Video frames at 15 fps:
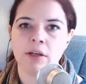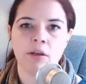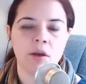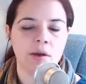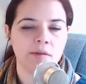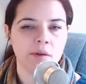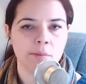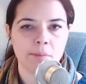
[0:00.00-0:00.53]
You
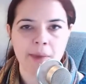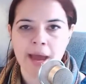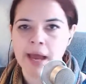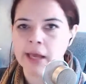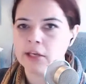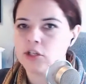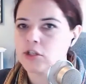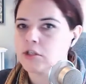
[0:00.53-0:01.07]
have to
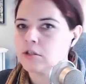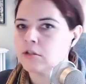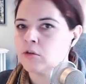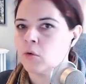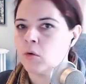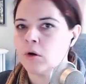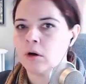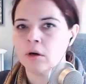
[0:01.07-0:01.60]
match
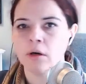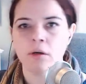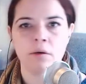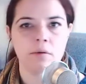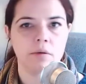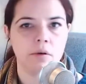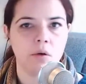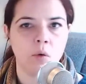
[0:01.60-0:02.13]
your